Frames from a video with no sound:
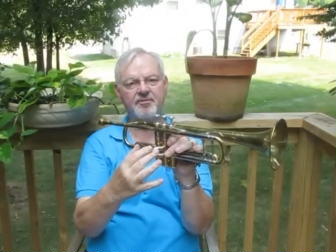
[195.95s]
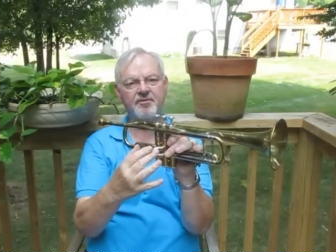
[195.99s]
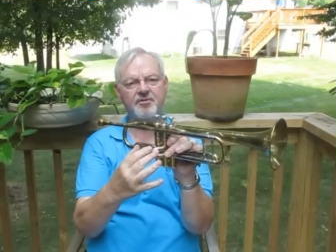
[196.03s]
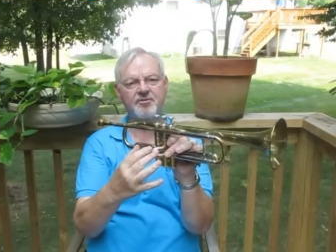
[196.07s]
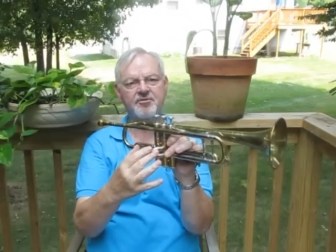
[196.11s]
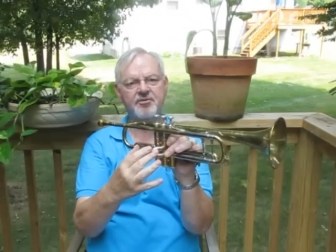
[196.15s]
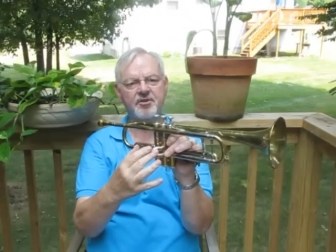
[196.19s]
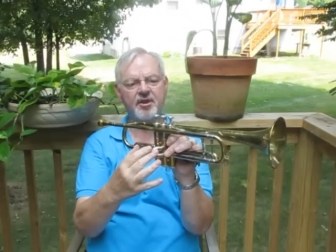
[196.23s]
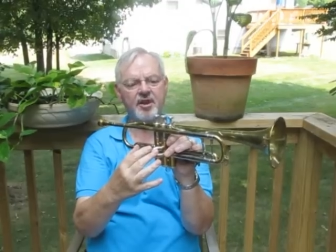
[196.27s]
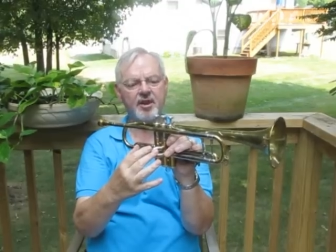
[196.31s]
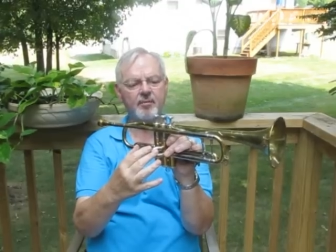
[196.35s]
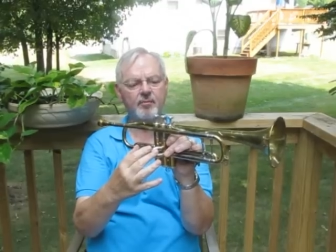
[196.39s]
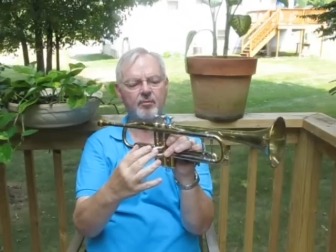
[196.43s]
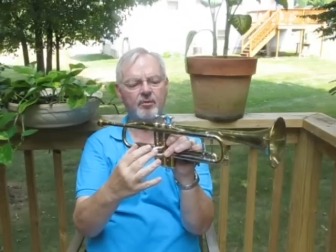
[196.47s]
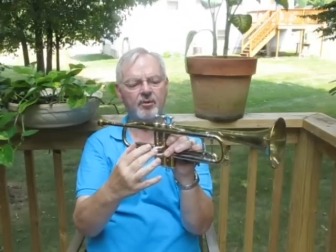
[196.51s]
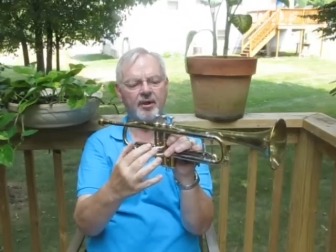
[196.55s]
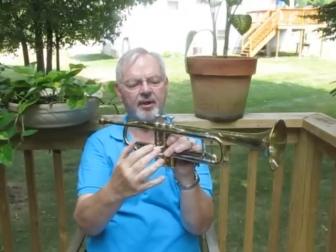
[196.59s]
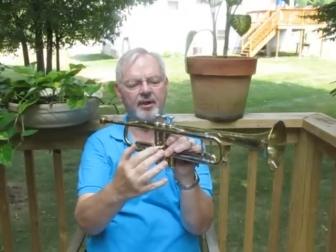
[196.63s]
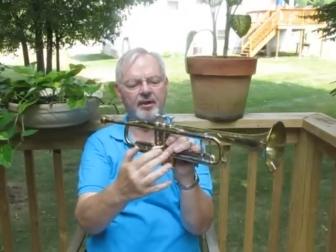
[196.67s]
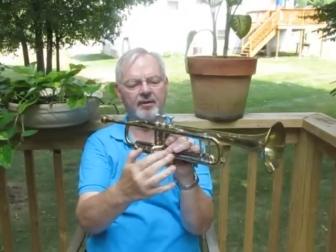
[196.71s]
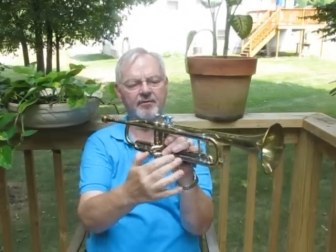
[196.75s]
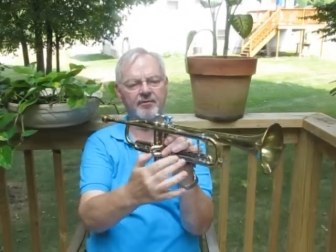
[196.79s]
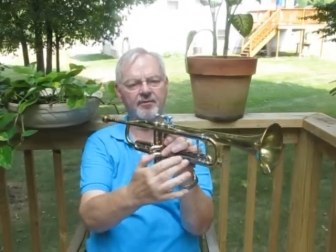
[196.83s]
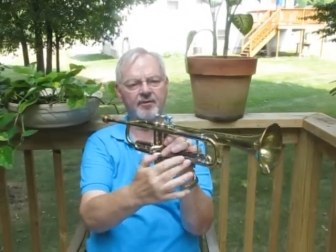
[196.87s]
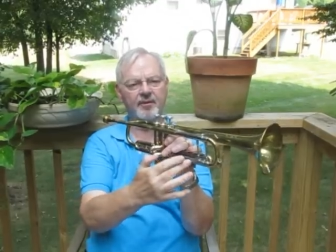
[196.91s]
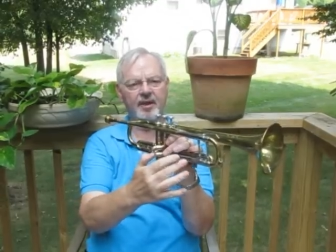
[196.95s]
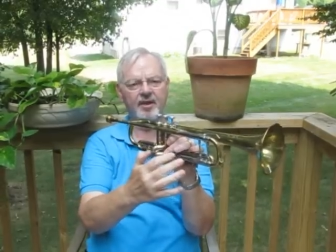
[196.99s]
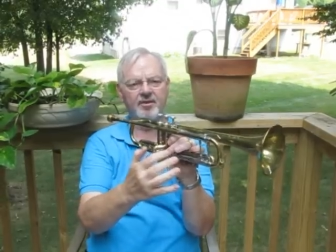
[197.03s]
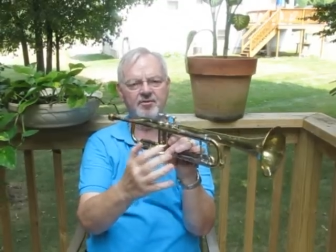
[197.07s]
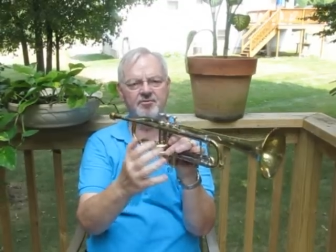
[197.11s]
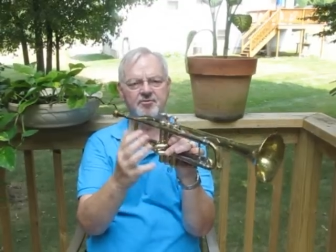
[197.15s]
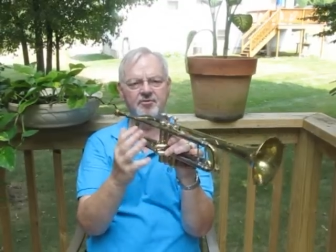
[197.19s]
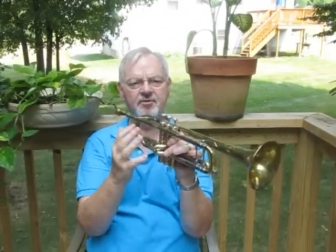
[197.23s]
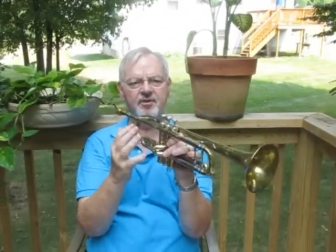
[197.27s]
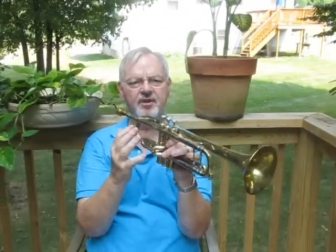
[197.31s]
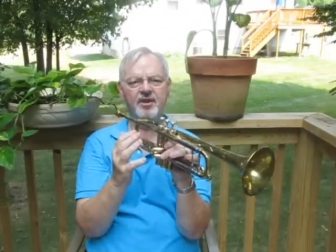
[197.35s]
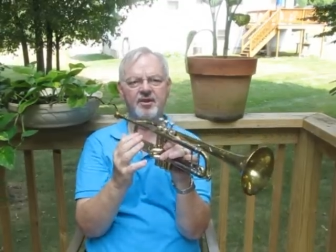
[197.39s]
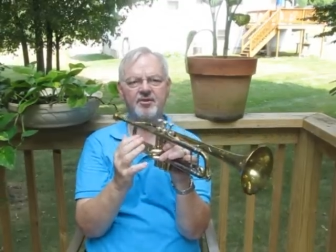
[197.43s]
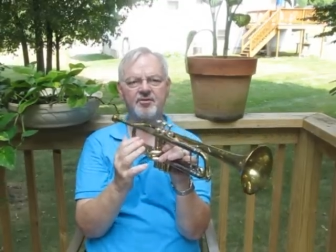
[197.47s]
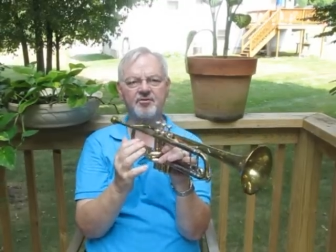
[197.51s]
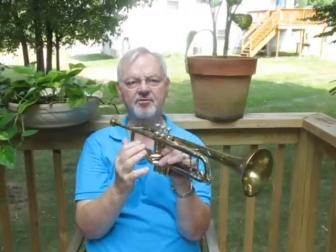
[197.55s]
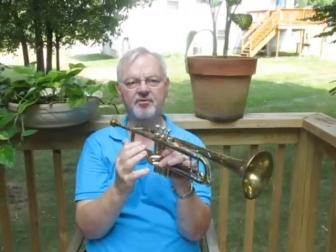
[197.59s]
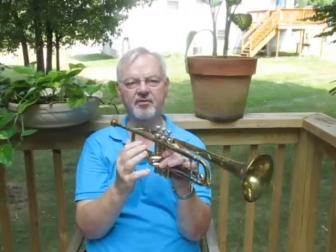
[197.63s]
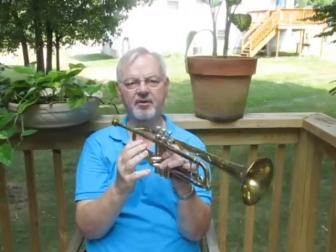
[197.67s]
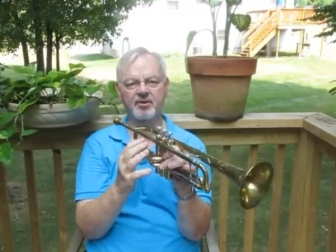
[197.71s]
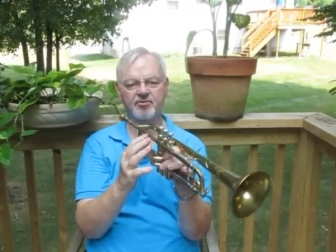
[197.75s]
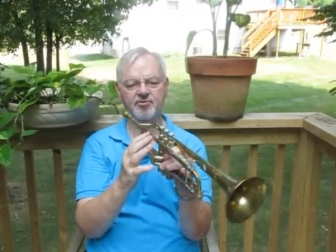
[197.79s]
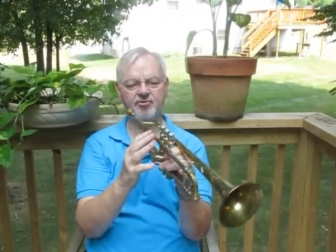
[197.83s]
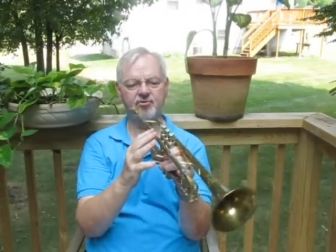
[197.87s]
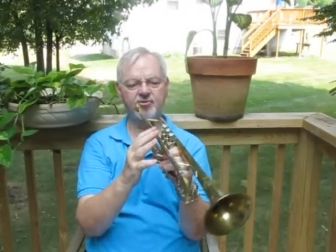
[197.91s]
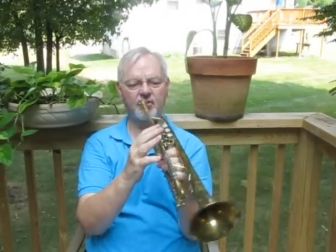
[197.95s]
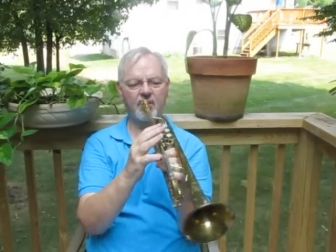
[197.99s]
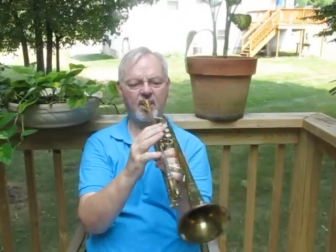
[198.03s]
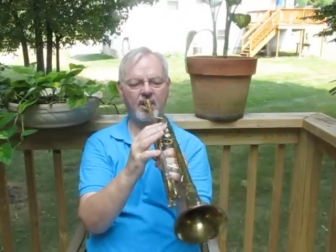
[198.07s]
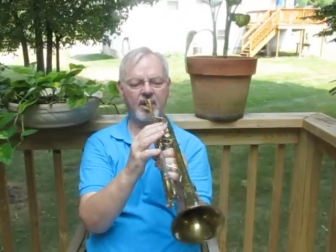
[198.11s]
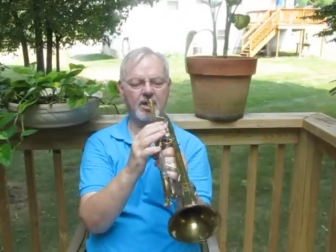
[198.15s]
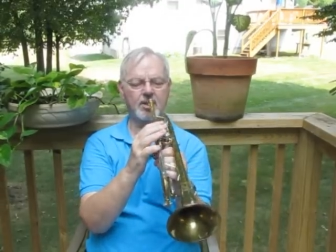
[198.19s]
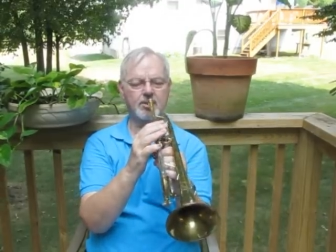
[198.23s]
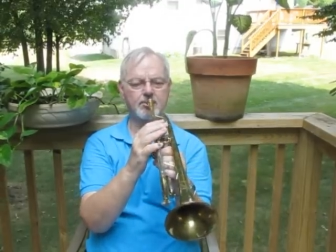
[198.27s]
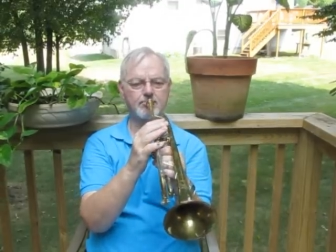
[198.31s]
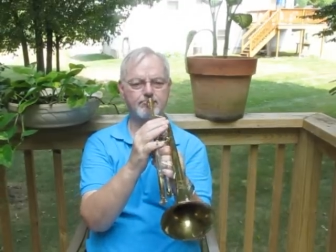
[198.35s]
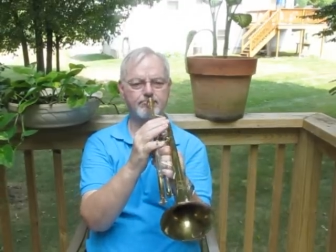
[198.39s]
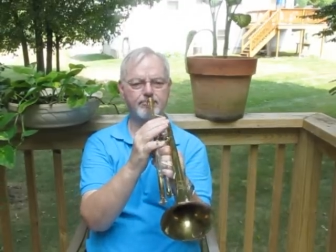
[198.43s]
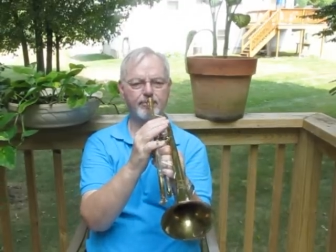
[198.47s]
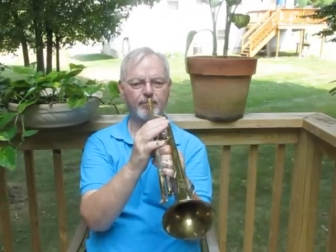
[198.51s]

the same length as these. Let's try it.